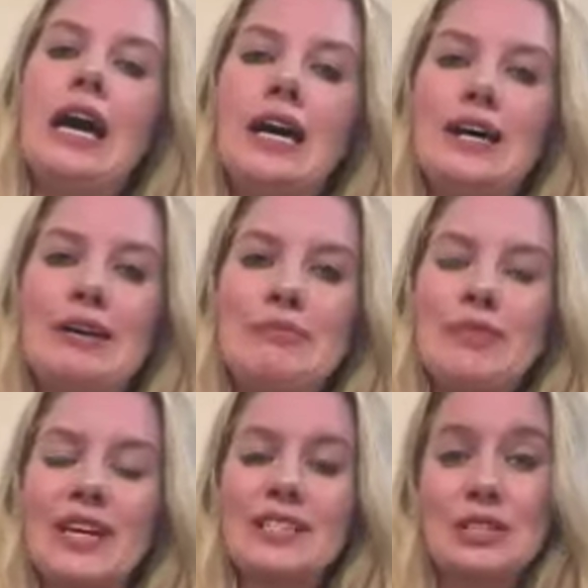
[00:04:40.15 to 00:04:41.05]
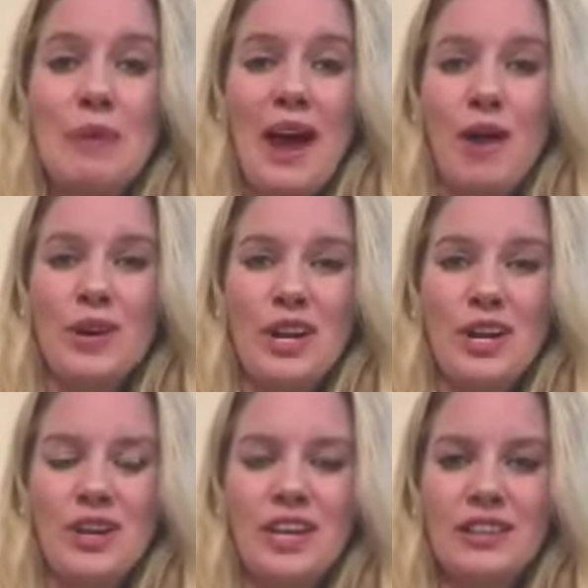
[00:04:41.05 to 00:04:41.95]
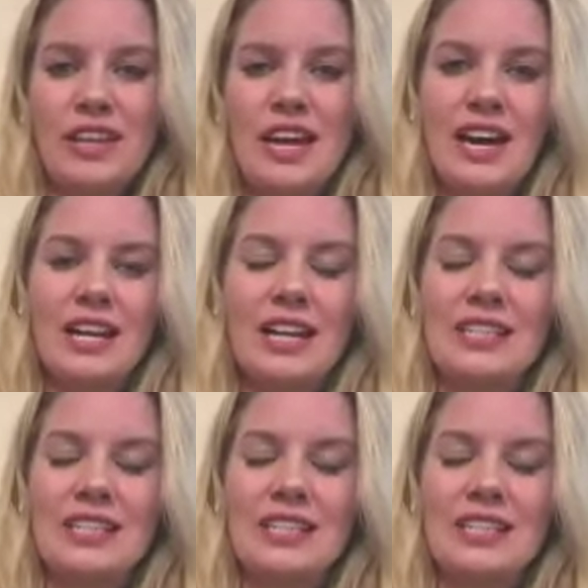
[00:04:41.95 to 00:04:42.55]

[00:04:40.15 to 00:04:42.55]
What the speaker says: I teach power yoga in that.